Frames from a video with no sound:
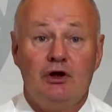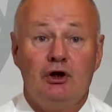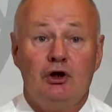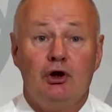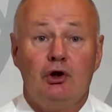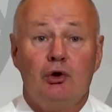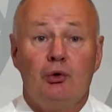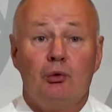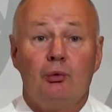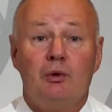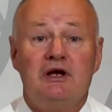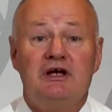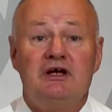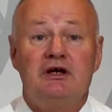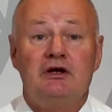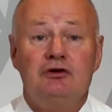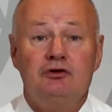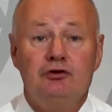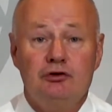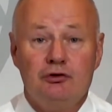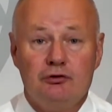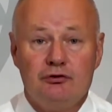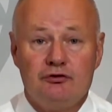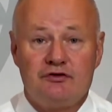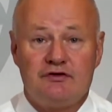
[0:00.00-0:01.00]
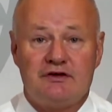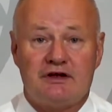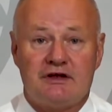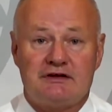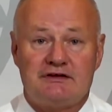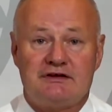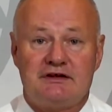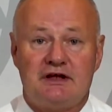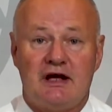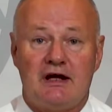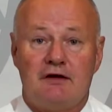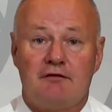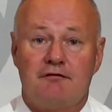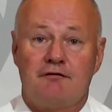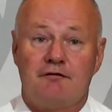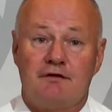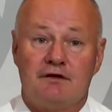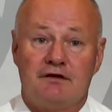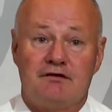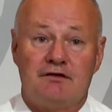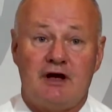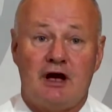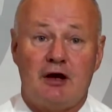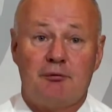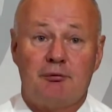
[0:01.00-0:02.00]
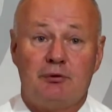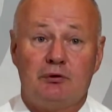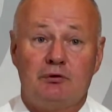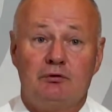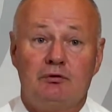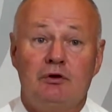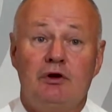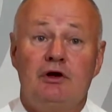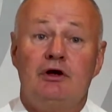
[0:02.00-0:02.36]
We can use such data, for example,